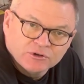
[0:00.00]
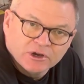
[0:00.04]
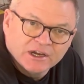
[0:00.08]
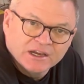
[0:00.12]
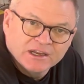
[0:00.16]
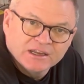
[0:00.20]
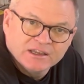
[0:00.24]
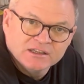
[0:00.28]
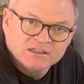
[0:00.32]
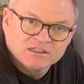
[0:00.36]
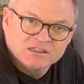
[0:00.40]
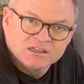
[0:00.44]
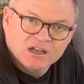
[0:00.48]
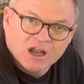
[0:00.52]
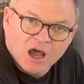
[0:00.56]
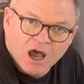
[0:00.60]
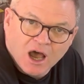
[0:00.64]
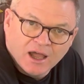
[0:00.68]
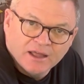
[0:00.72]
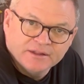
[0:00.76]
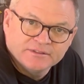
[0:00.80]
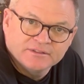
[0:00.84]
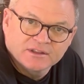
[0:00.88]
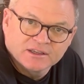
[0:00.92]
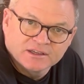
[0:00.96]
rig is
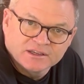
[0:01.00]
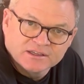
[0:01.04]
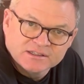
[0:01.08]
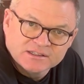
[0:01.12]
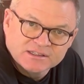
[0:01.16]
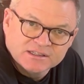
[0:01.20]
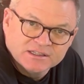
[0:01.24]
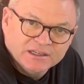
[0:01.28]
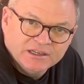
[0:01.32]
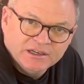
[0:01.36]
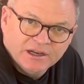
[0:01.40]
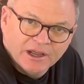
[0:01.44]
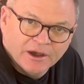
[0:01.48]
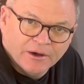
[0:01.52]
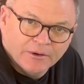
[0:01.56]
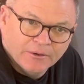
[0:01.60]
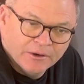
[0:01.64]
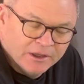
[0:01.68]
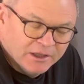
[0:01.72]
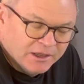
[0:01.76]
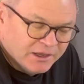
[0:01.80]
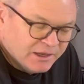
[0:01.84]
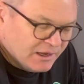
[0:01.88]
not the casino.